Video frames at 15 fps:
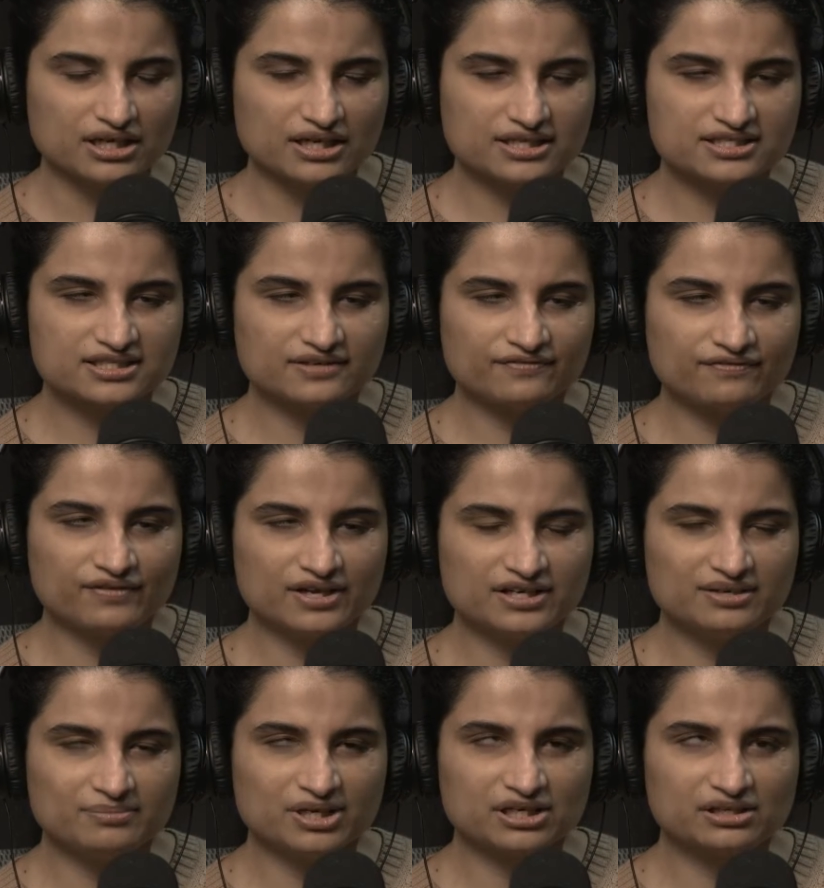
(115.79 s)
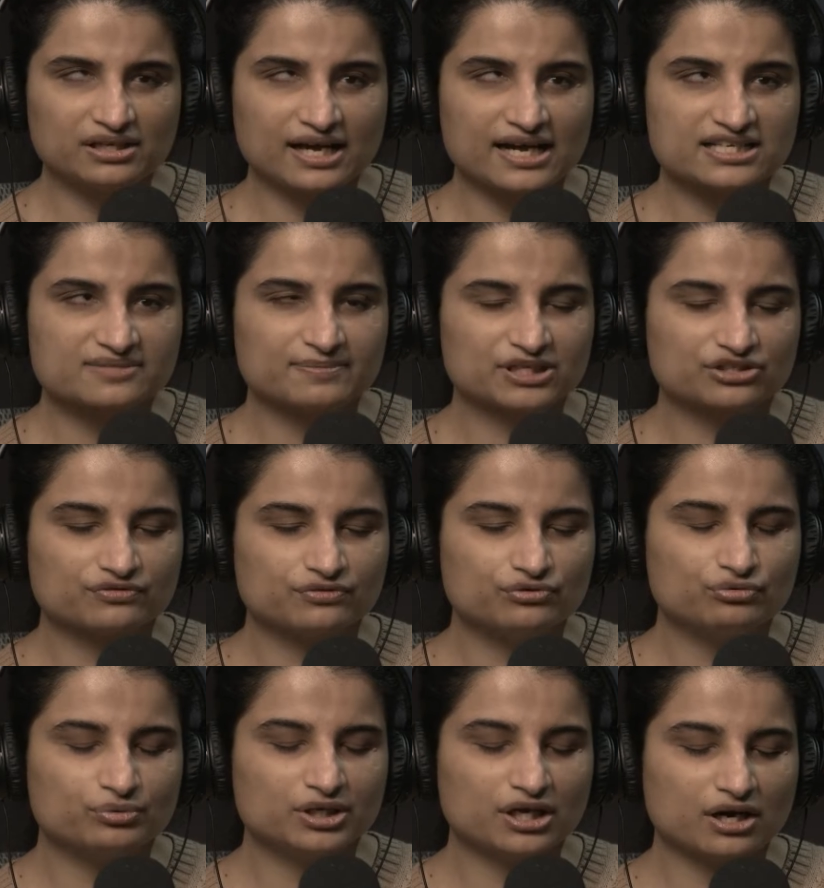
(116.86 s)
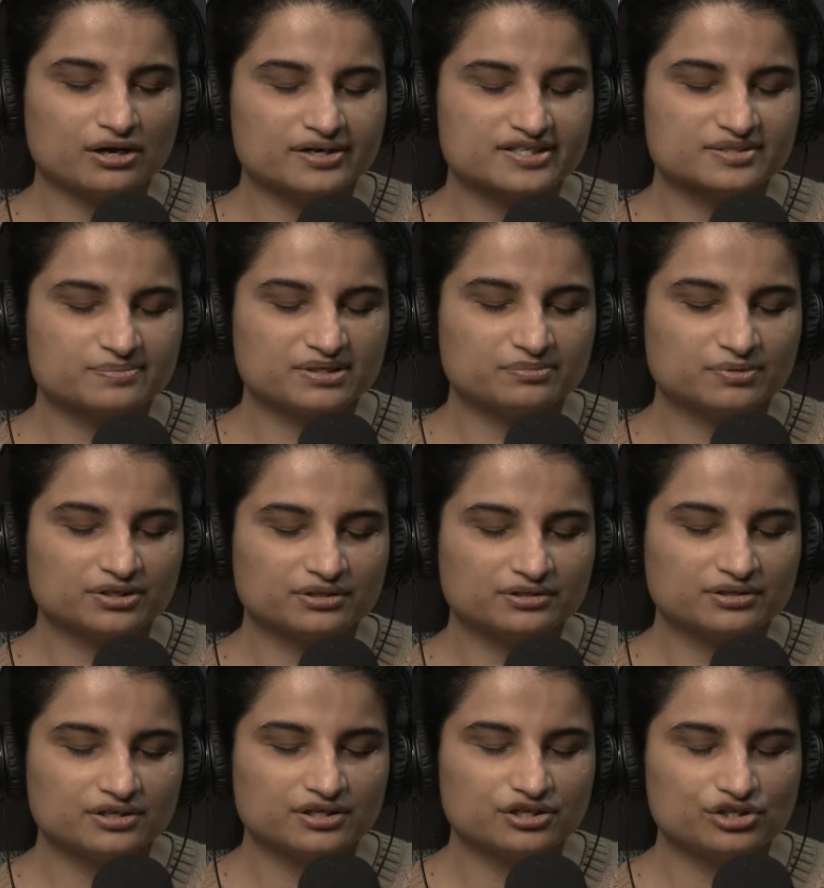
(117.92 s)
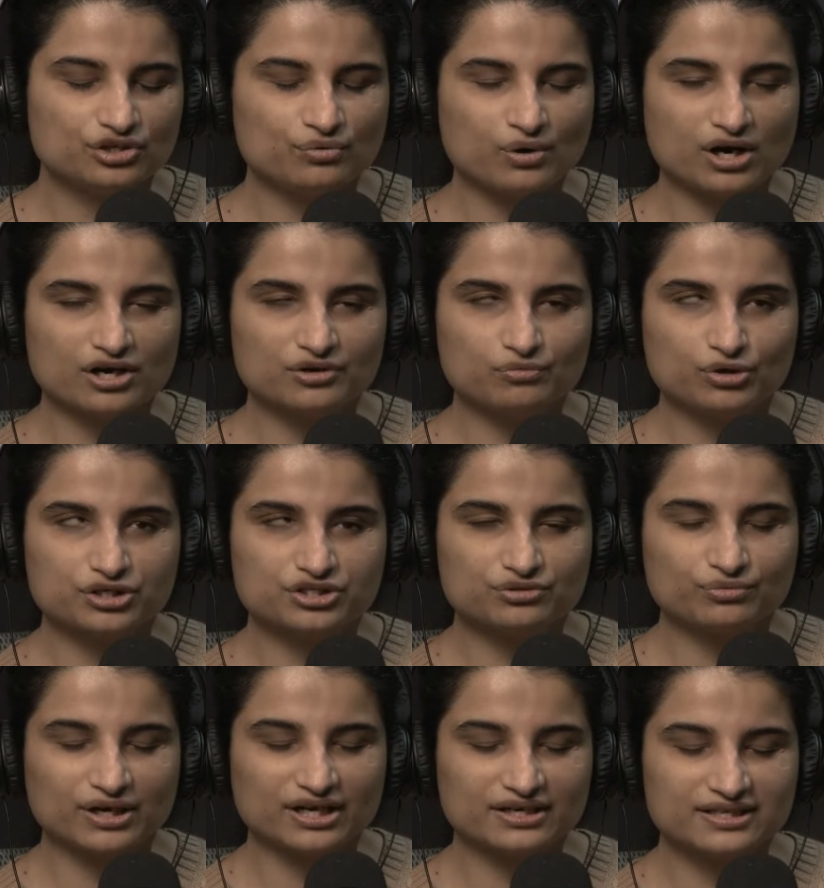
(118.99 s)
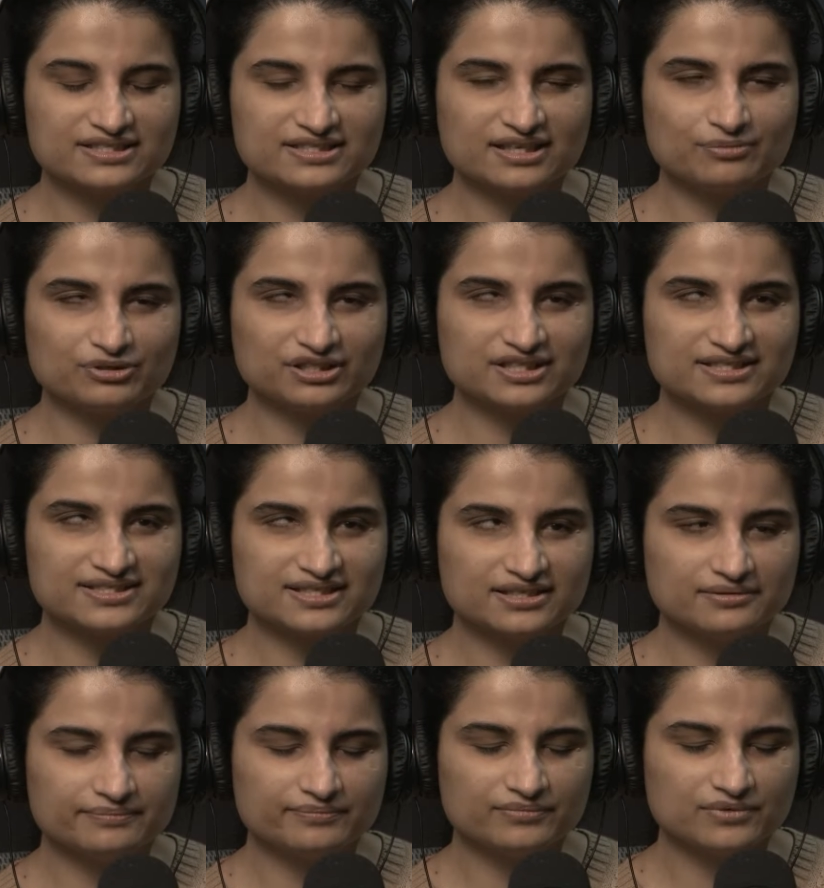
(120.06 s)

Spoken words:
It's a fundamental aspect of who we are as people. You are what you wear. Isn't that what they say?